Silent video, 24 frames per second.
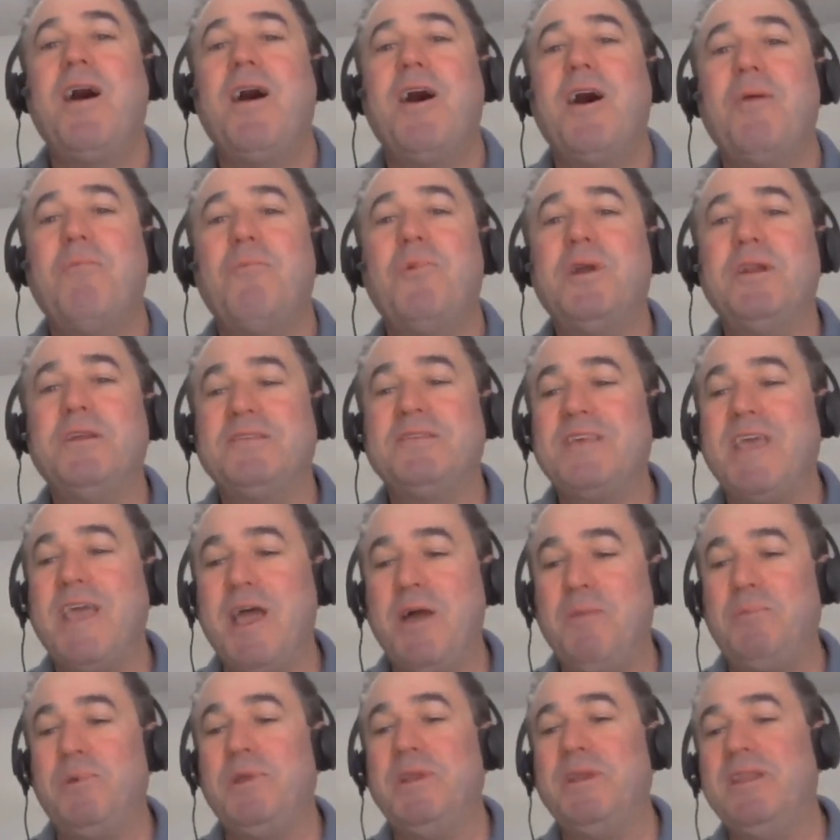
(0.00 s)
What has
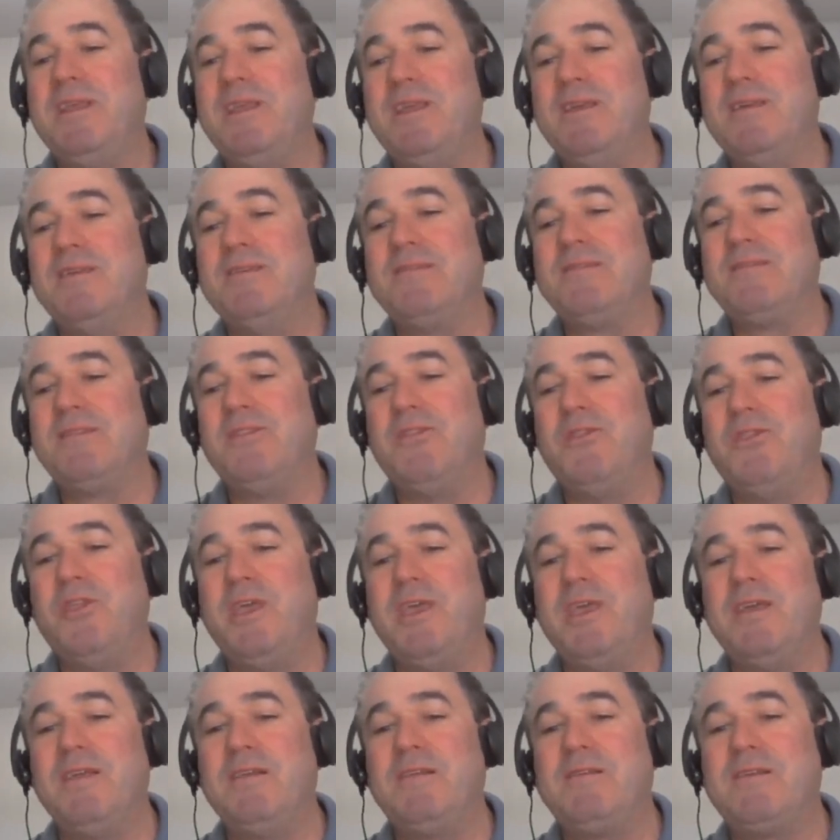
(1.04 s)
happened is
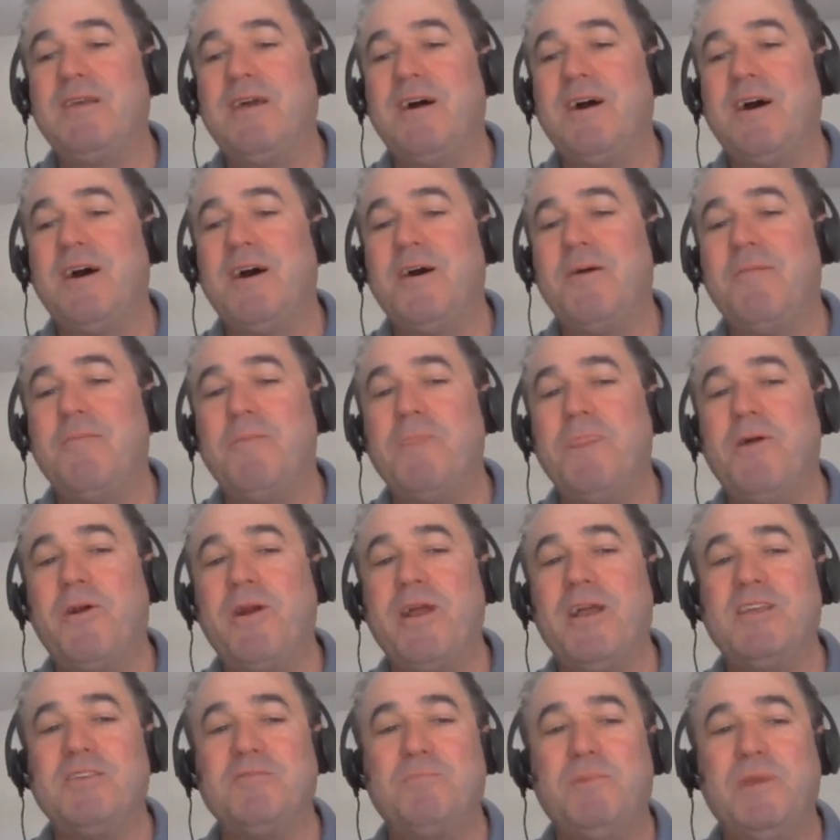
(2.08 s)
that there
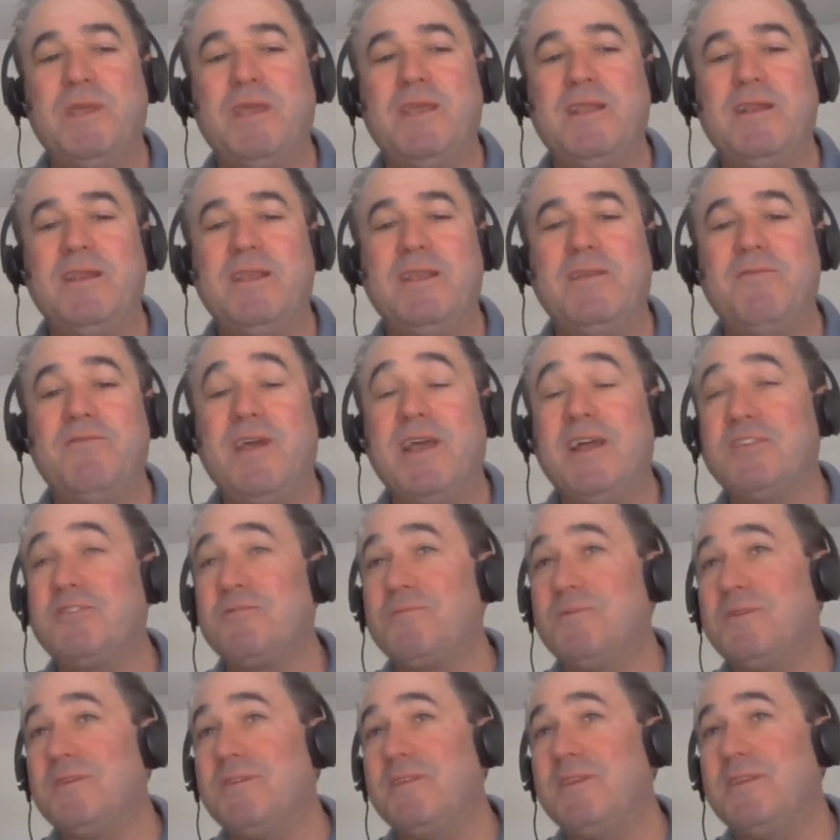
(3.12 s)
has been
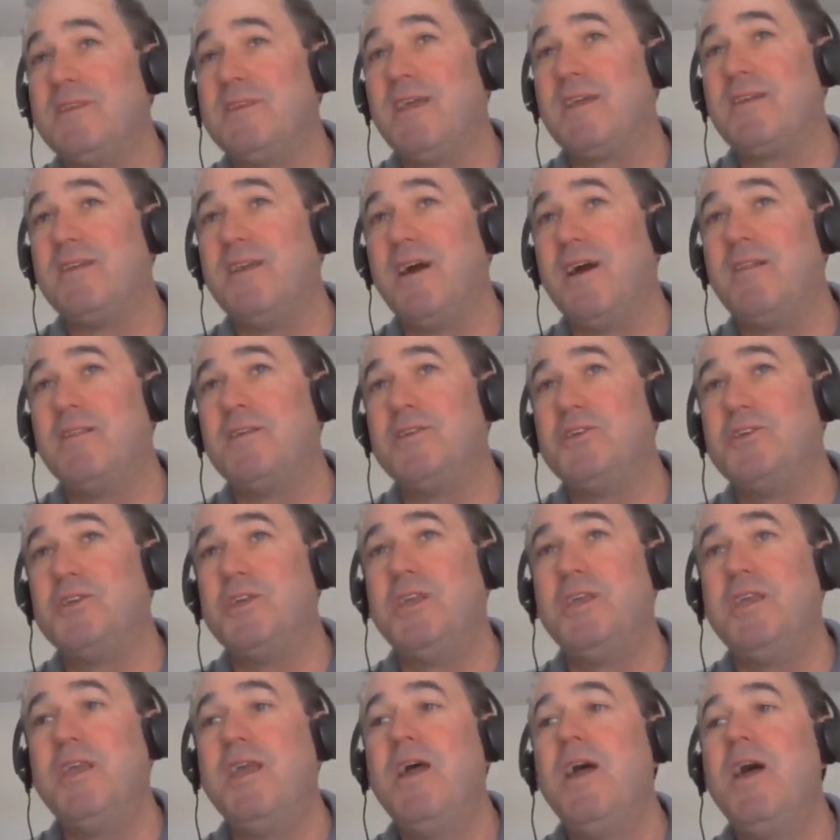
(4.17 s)
advancements in the
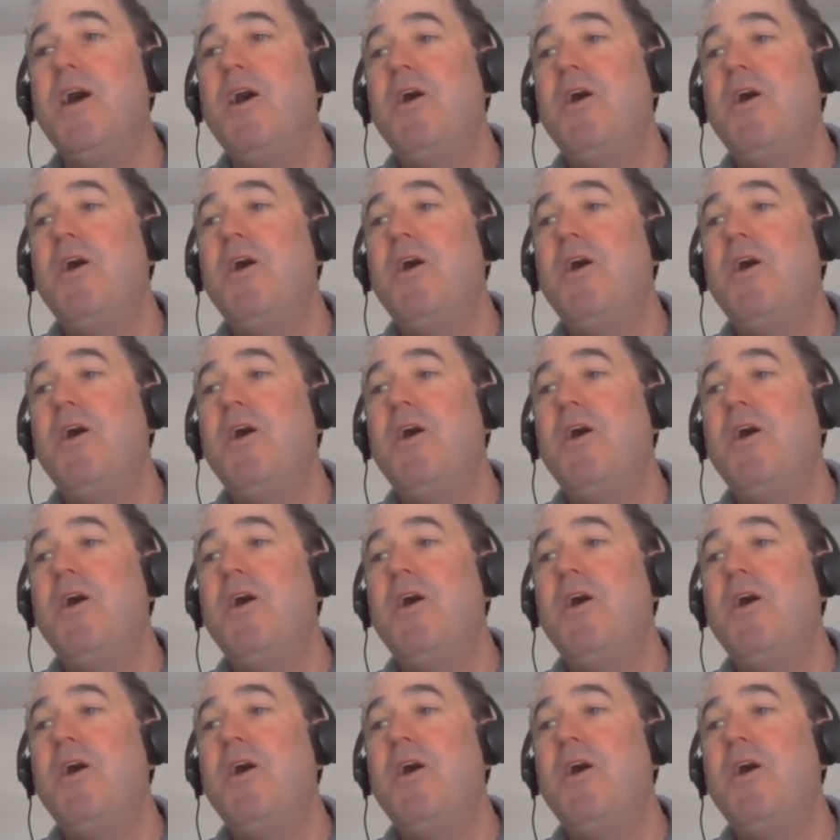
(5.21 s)
technology,